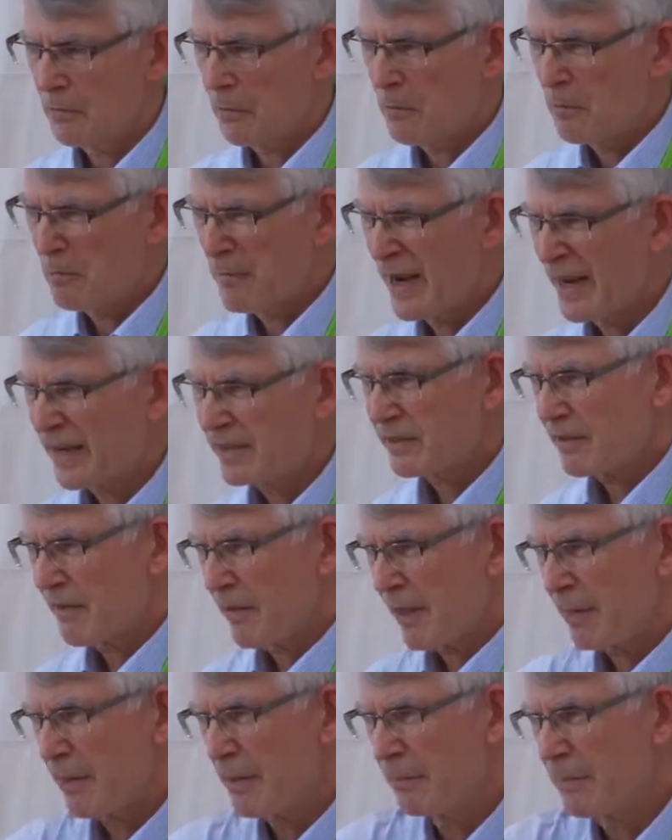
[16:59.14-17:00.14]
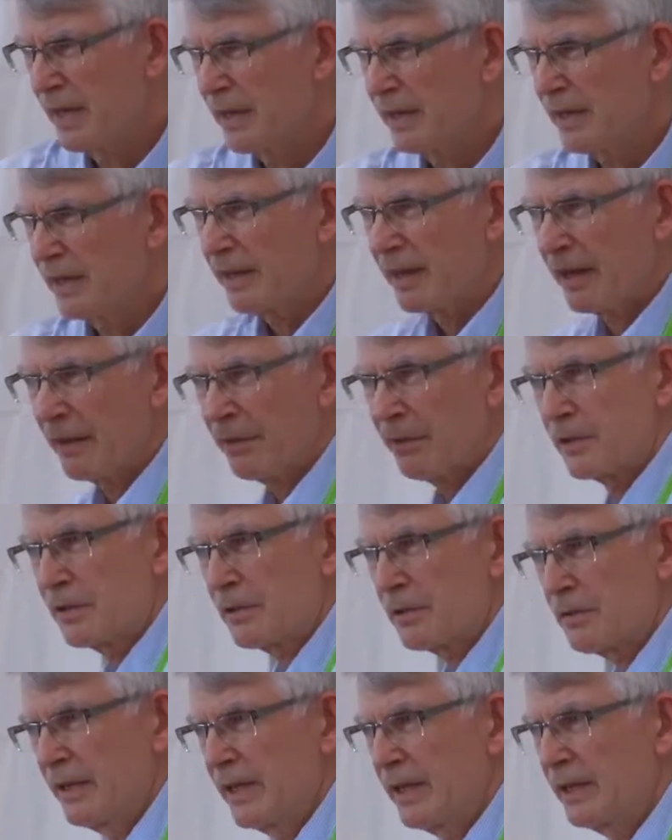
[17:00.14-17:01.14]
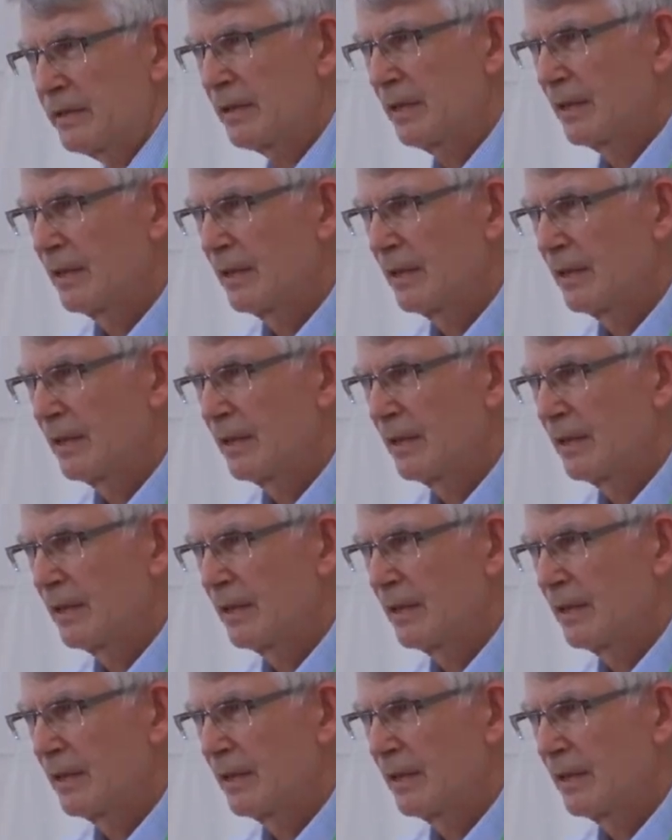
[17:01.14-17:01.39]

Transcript: makes that the building and the street